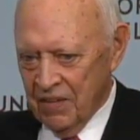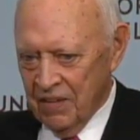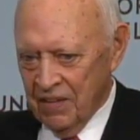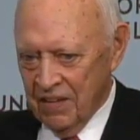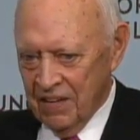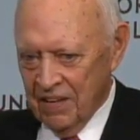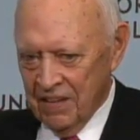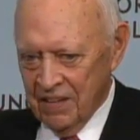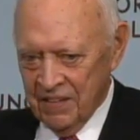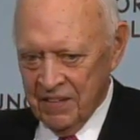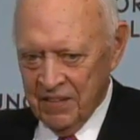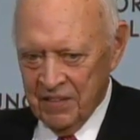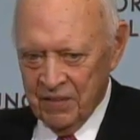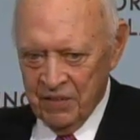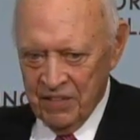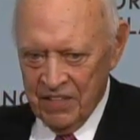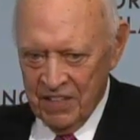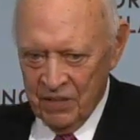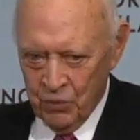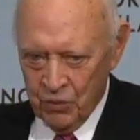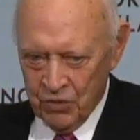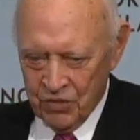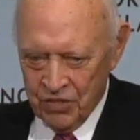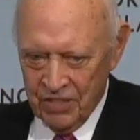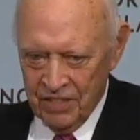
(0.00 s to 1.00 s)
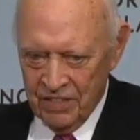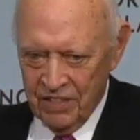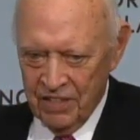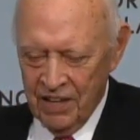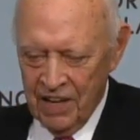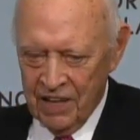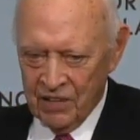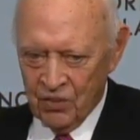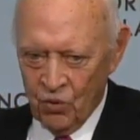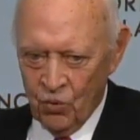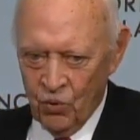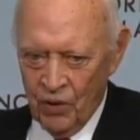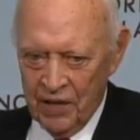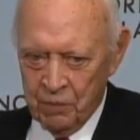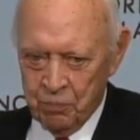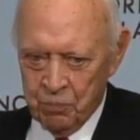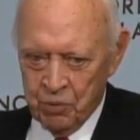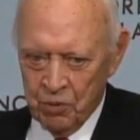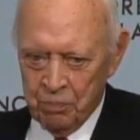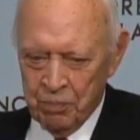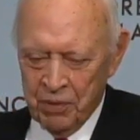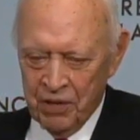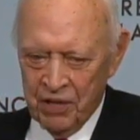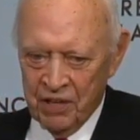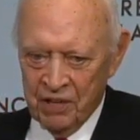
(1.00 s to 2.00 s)
uh, he he was not
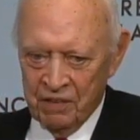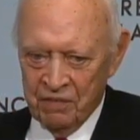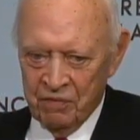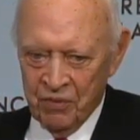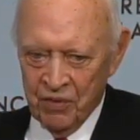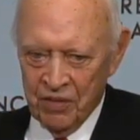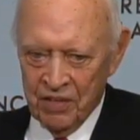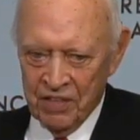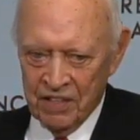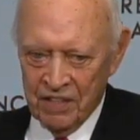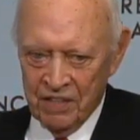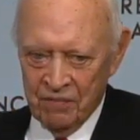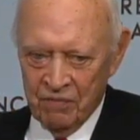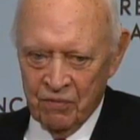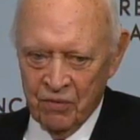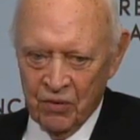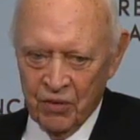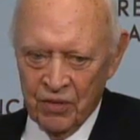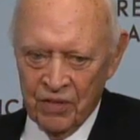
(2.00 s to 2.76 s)
quite prepared for the